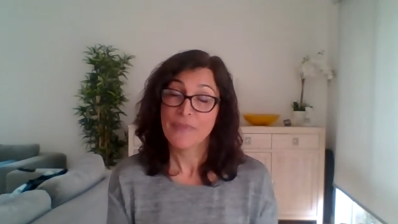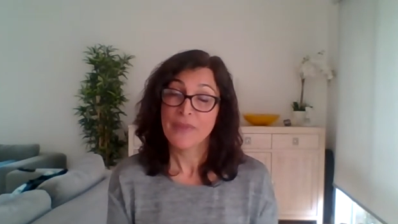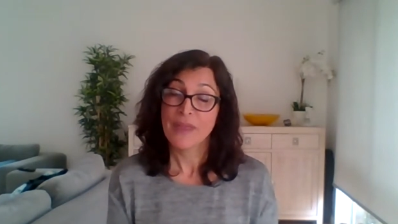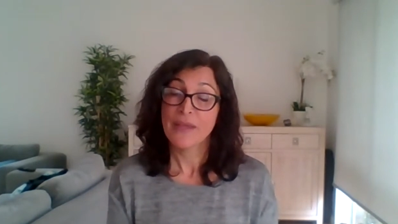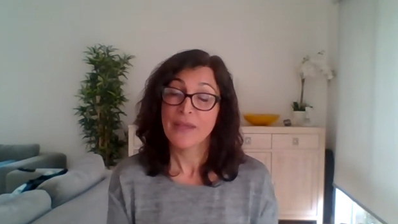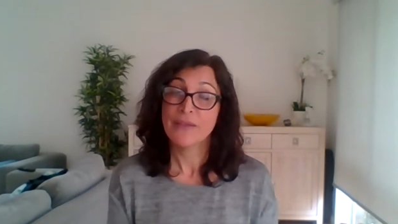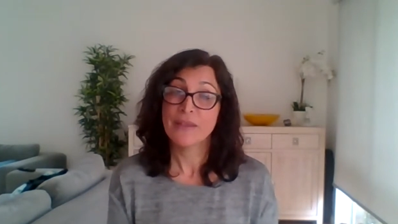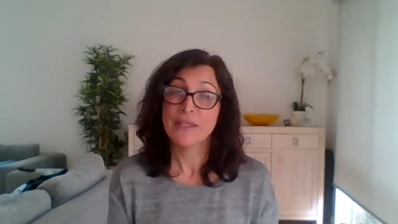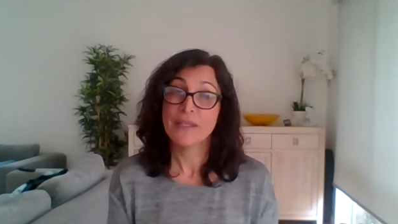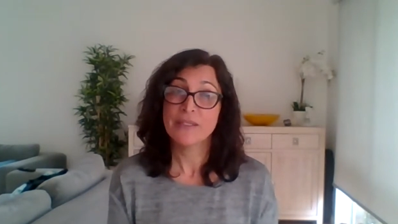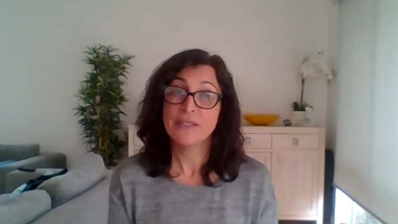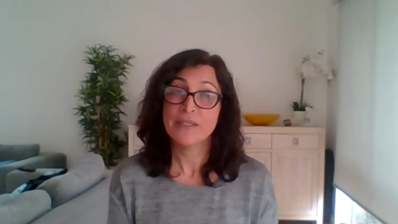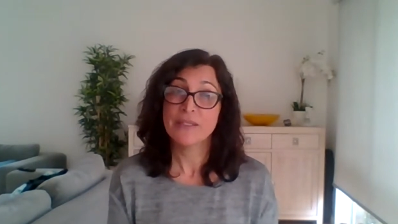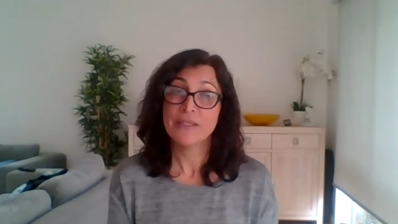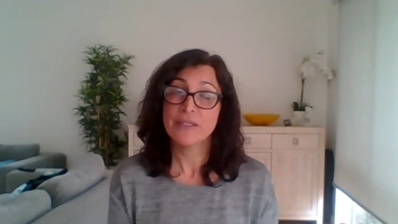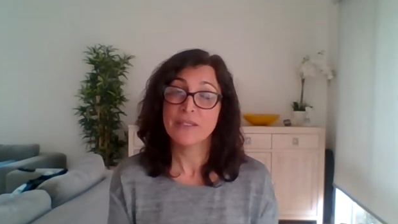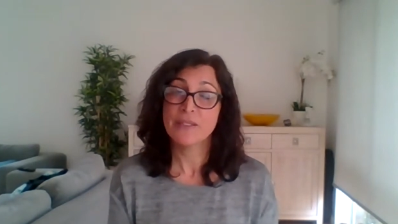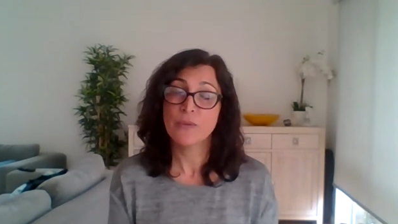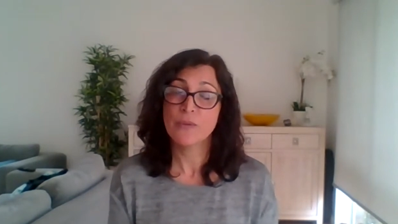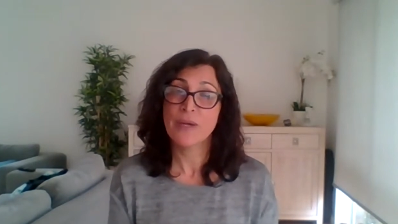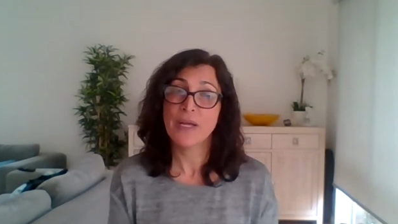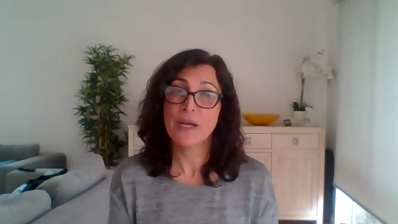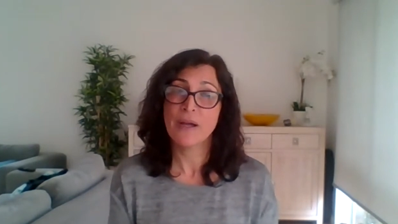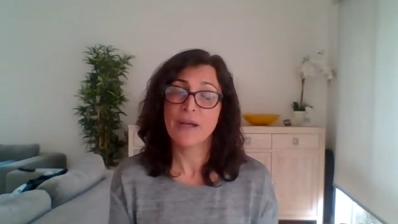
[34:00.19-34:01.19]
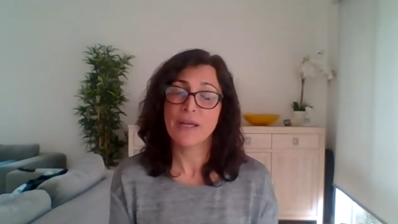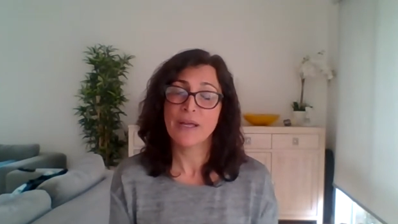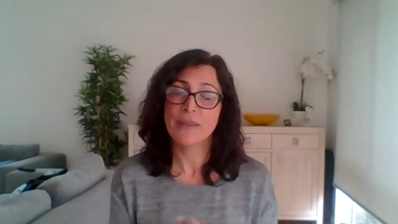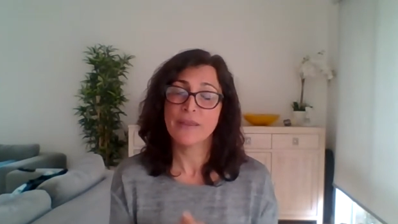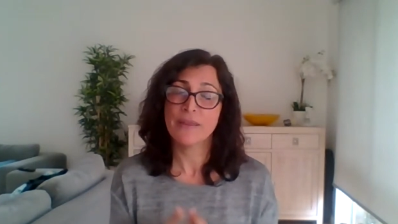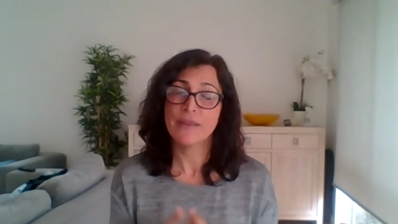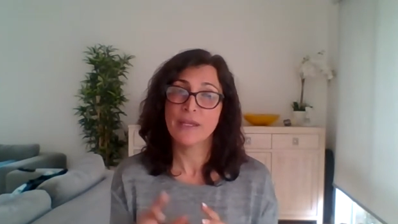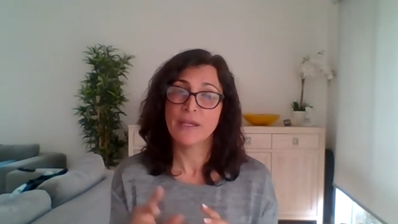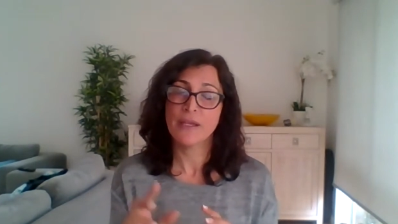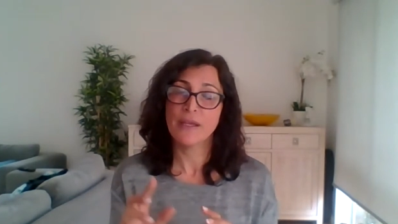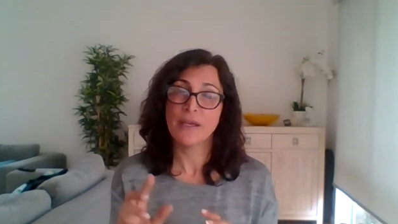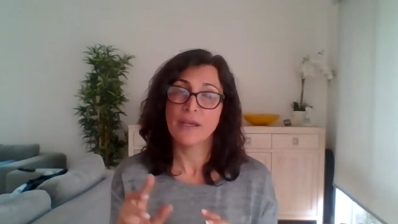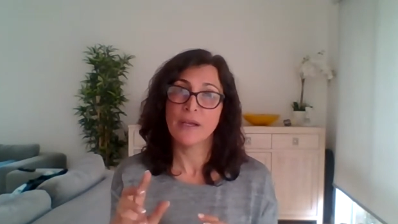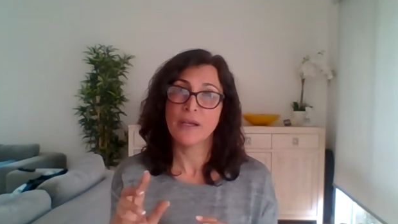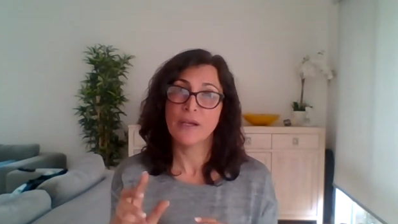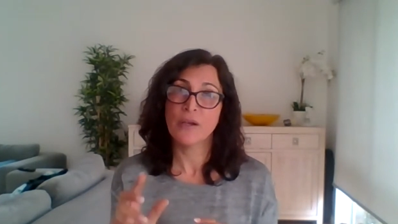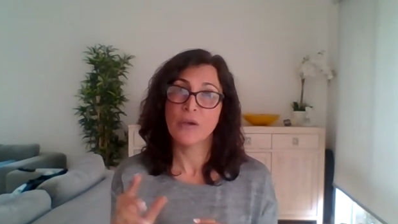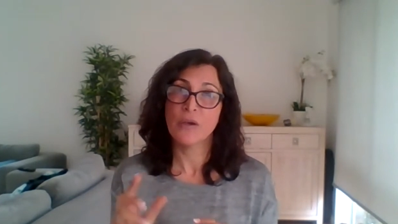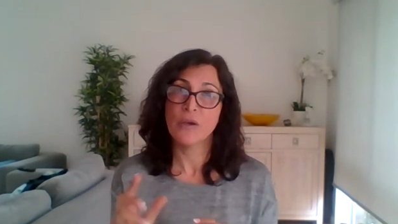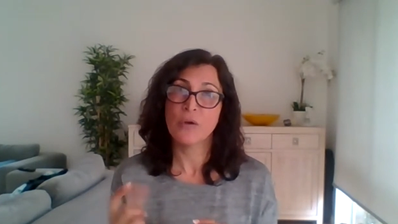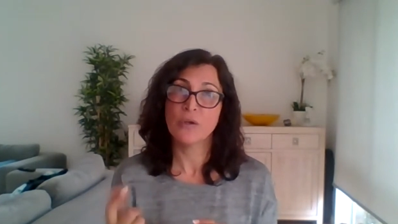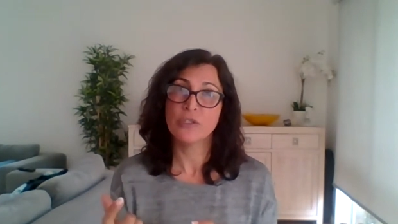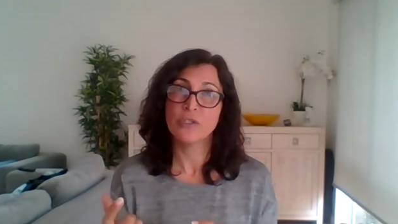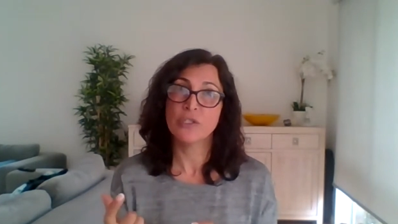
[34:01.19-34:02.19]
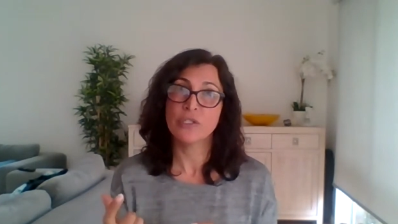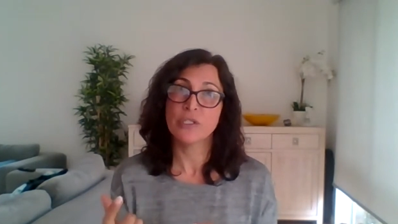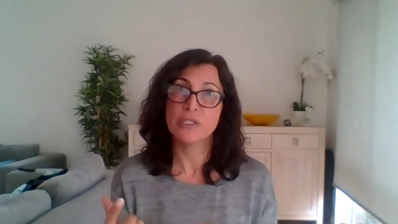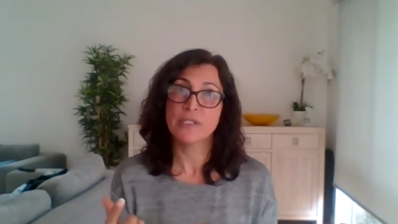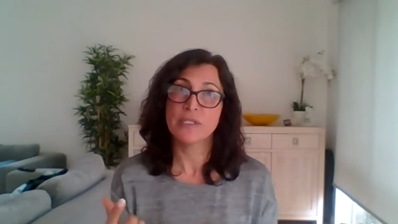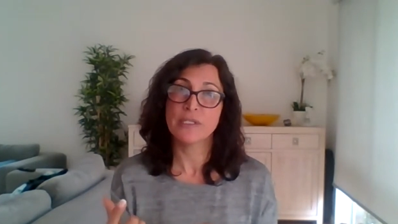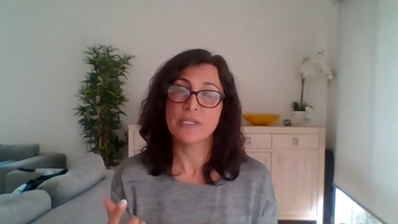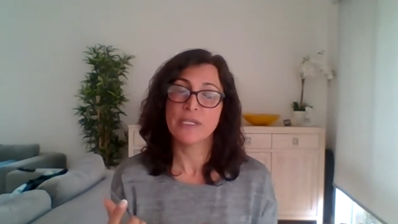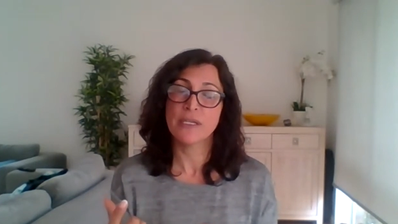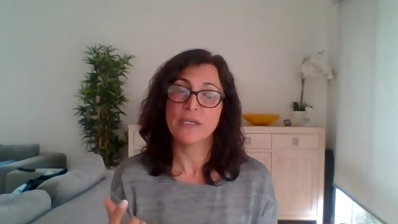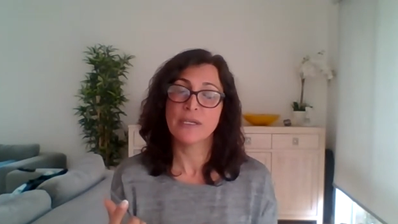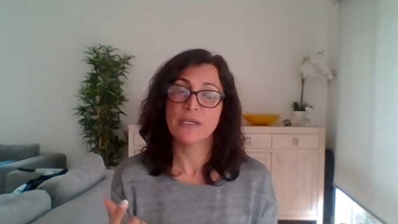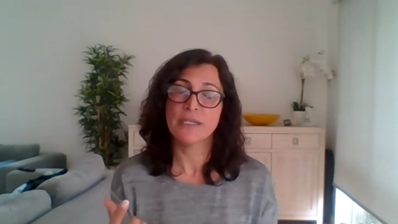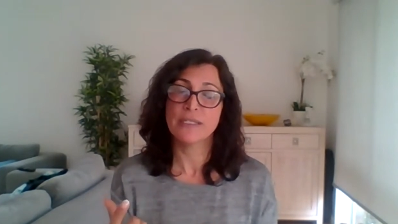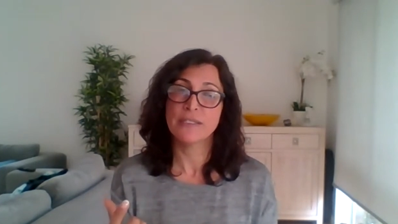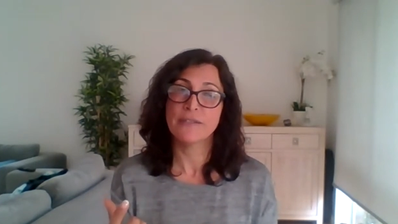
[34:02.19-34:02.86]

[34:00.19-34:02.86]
And this is where I think unconsciously I